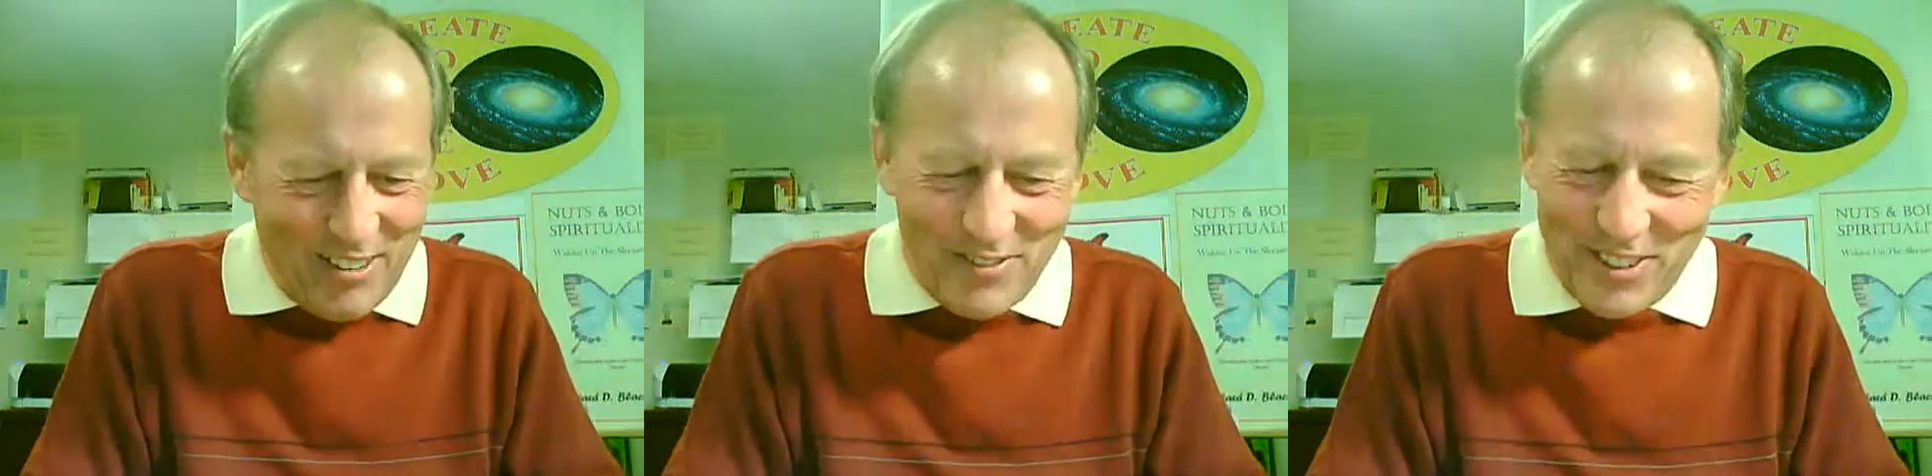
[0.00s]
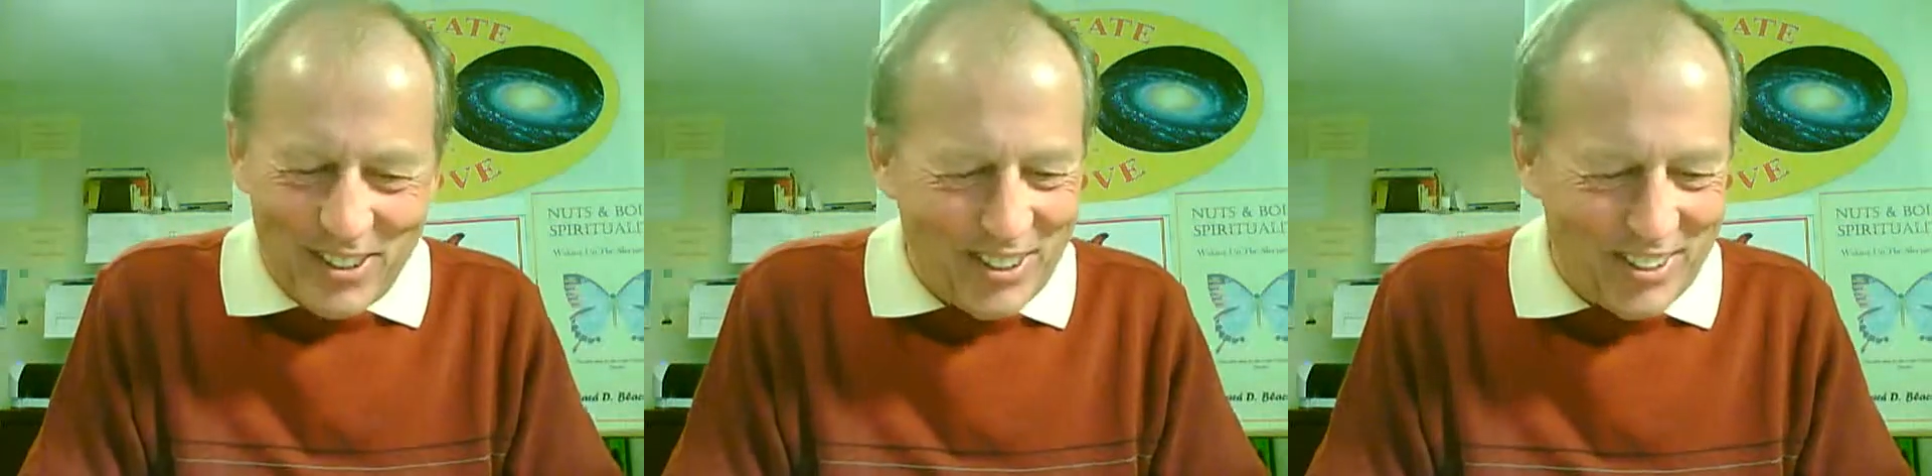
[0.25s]

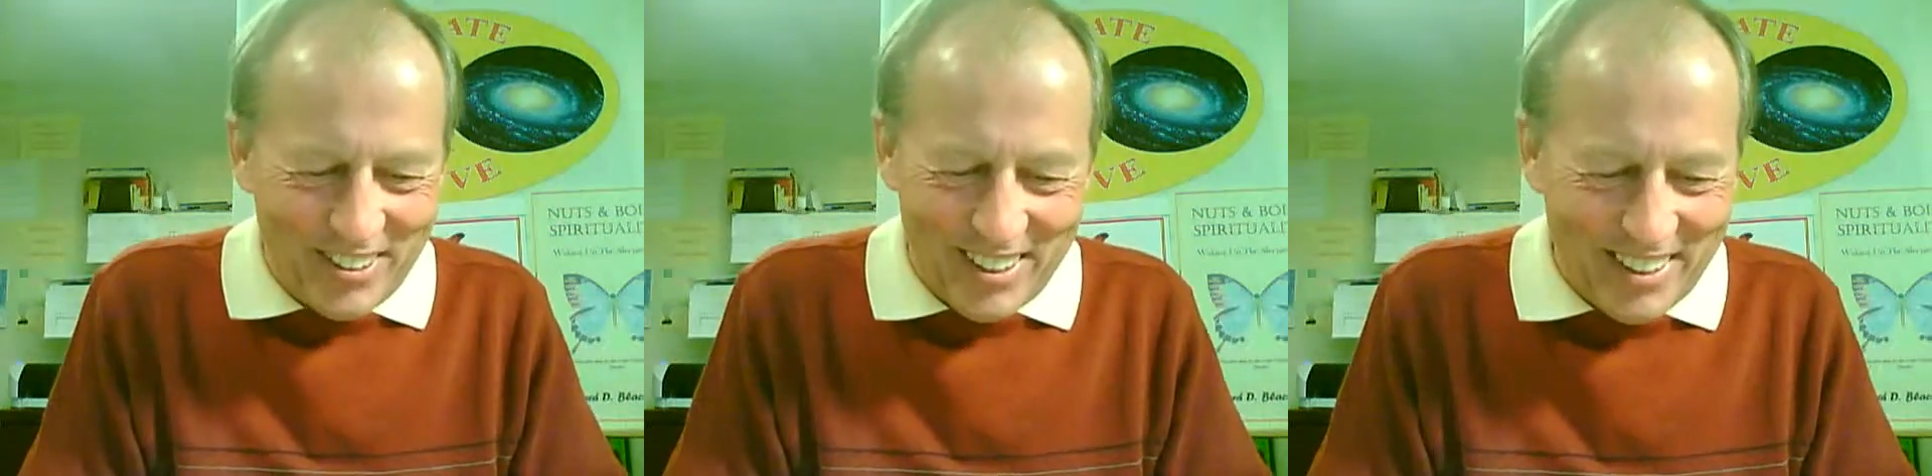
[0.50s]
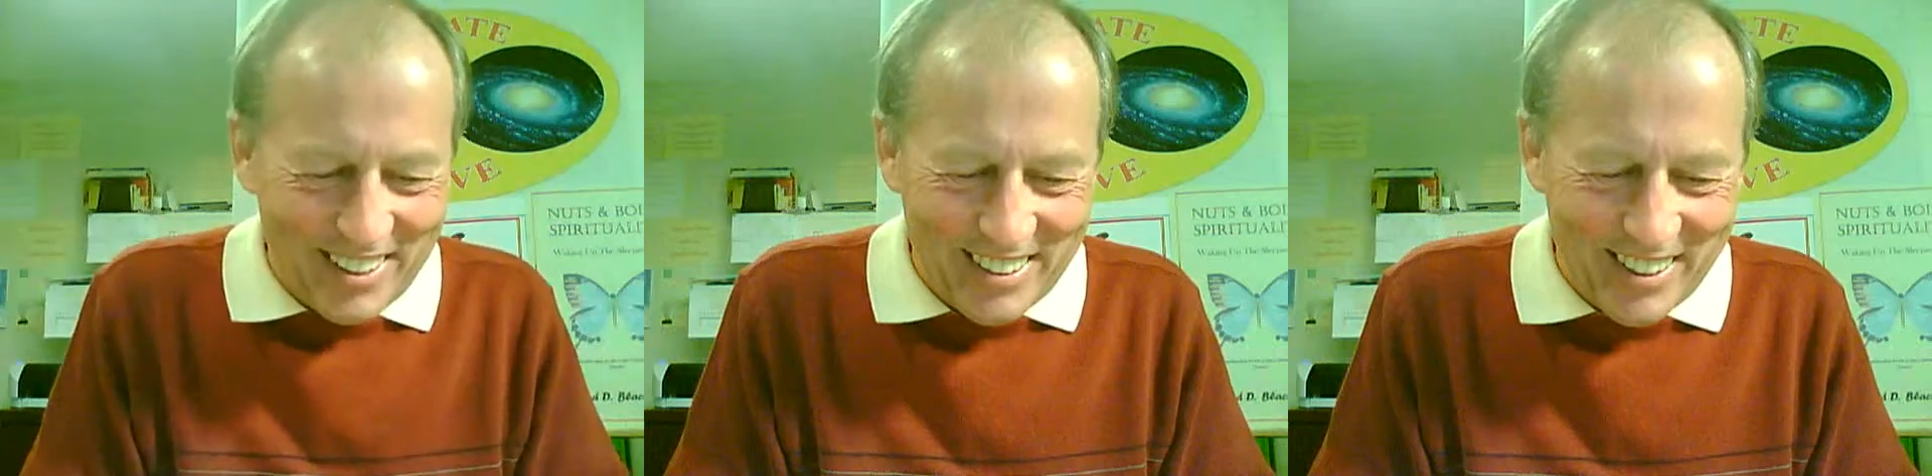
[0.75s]
my
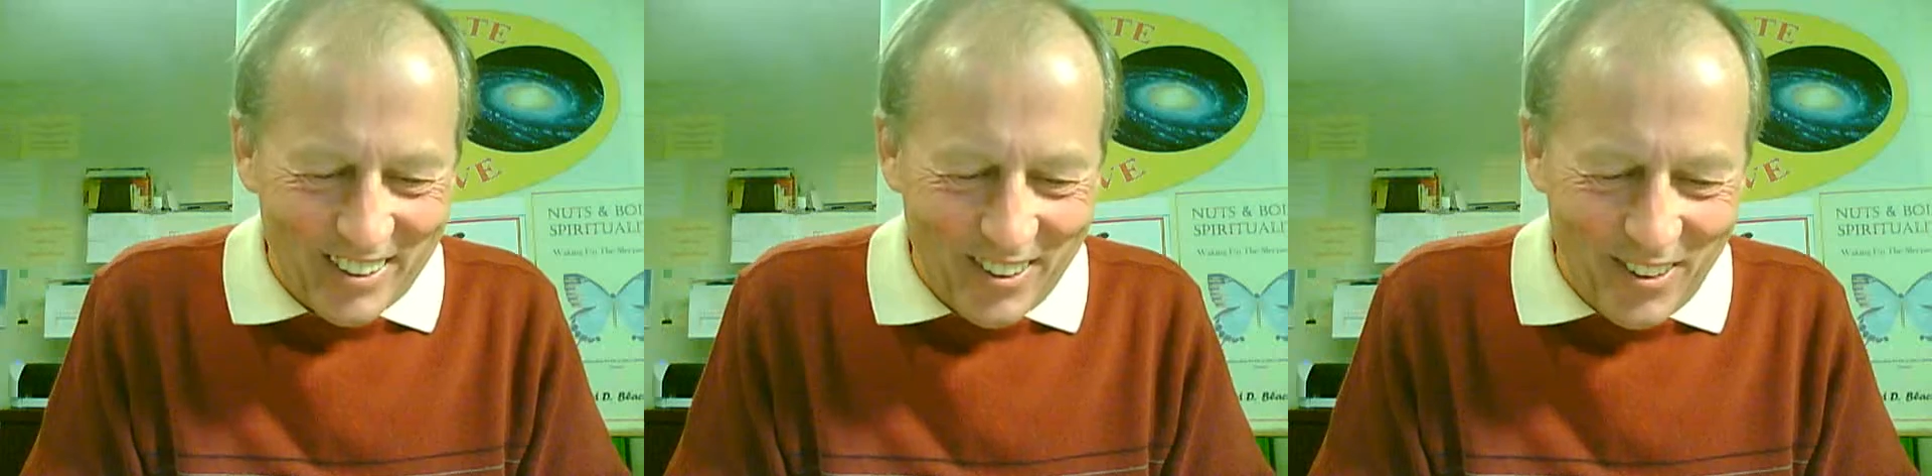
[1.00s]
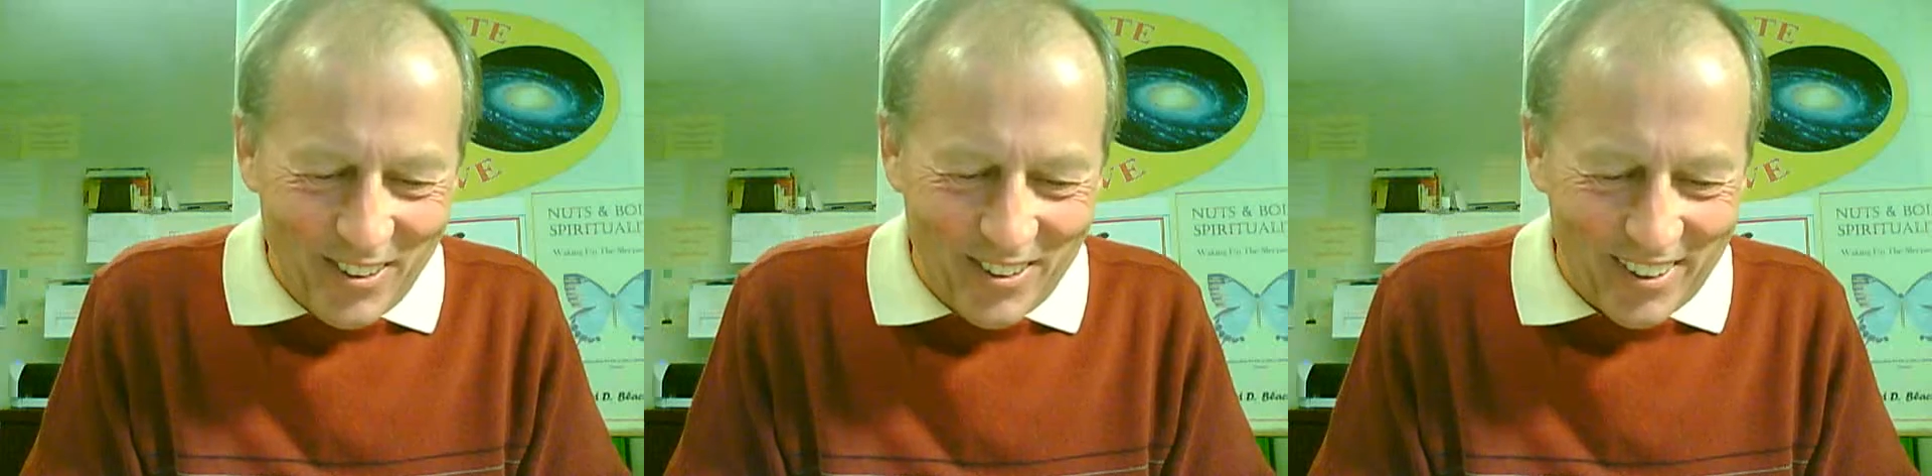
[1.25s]
future is
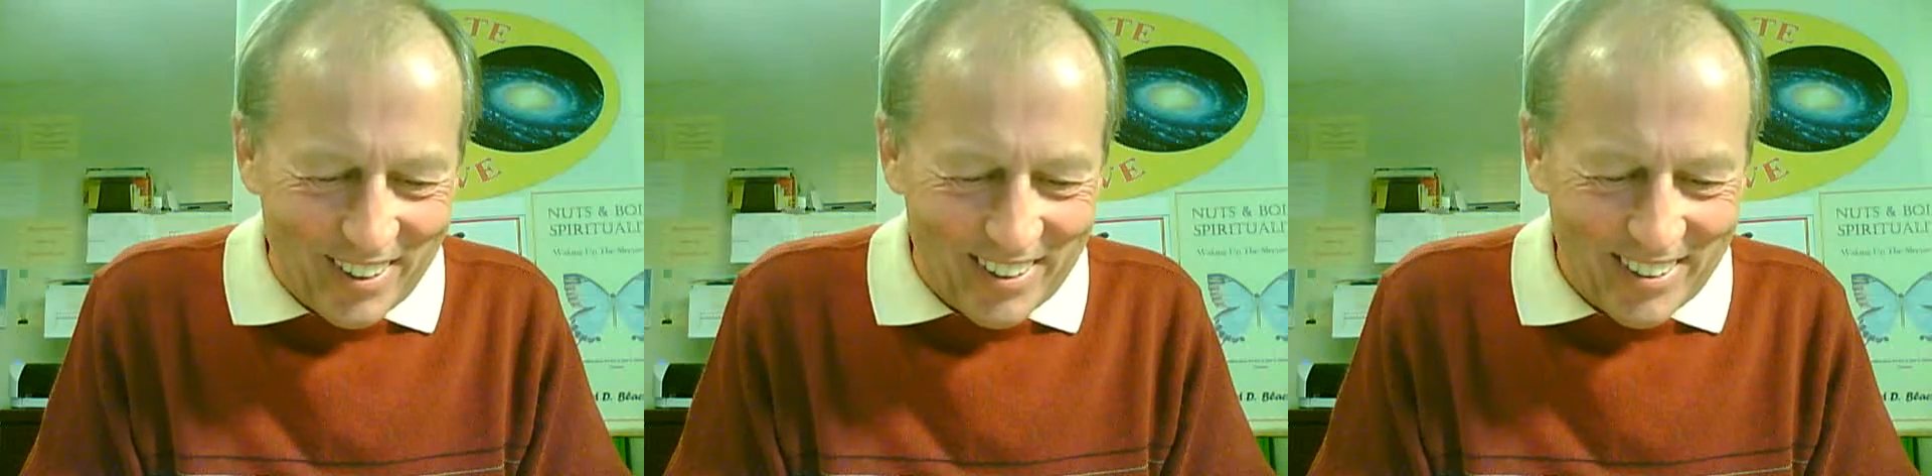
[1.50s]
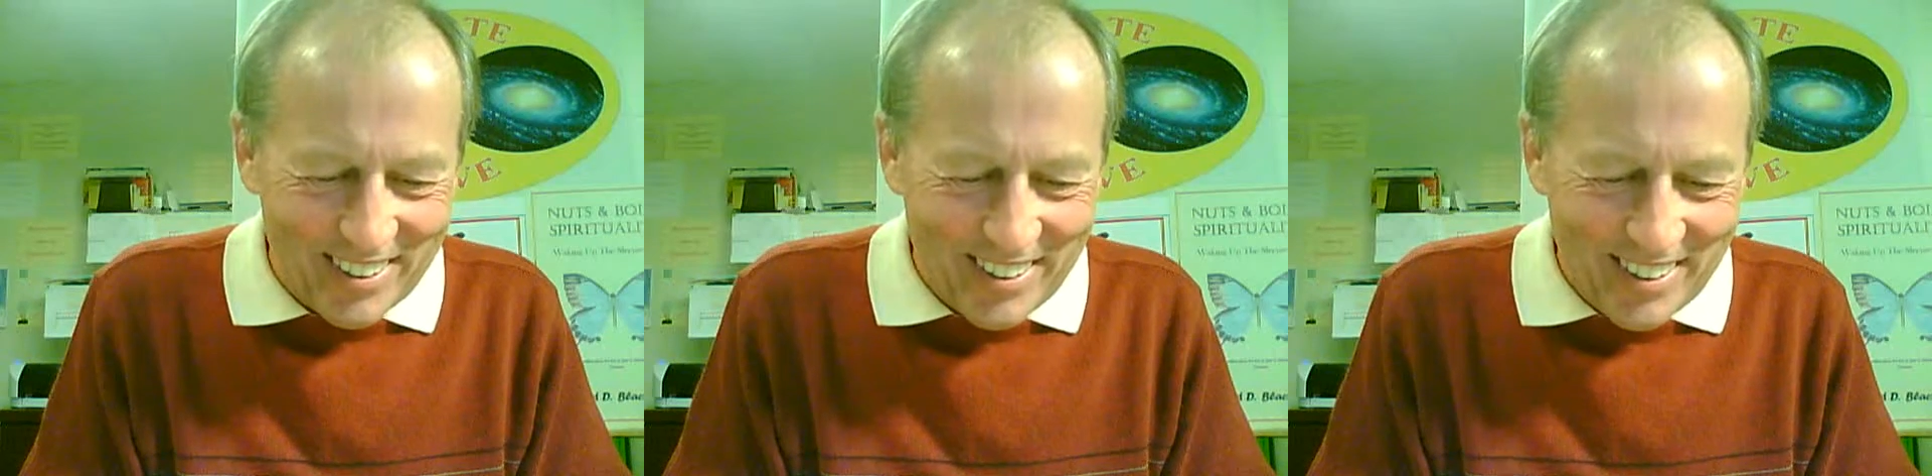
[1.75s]

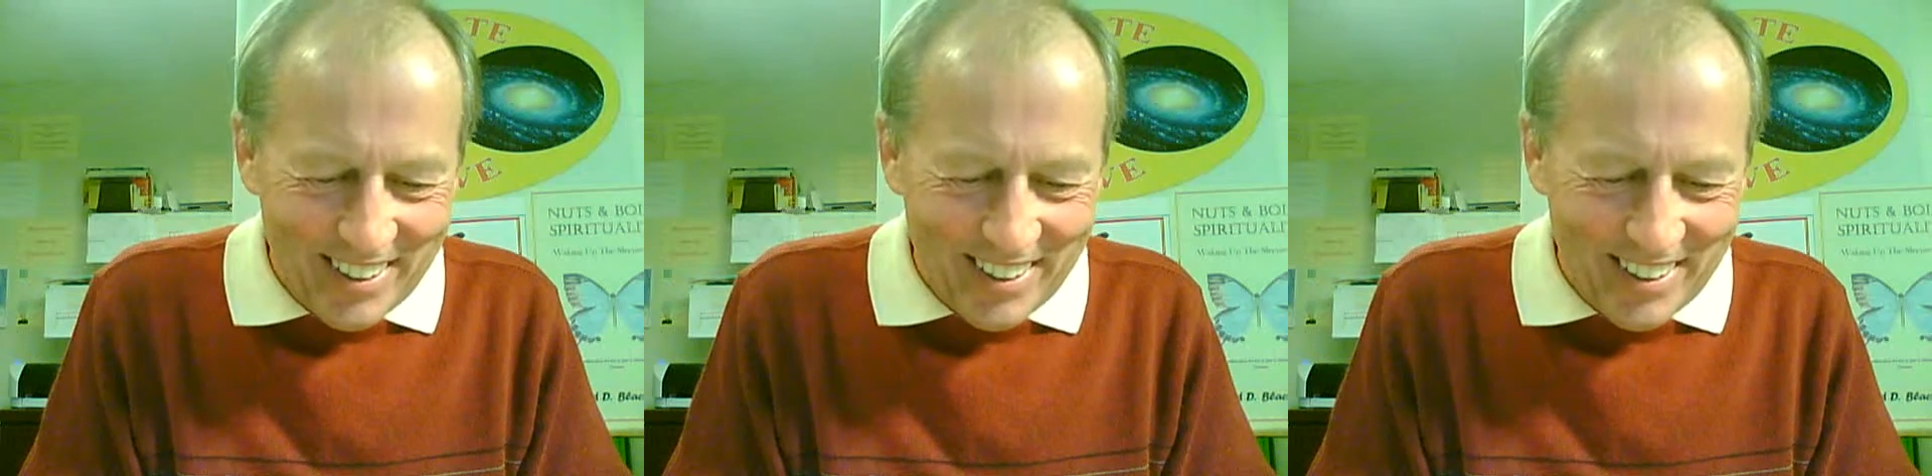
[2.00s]
glorious.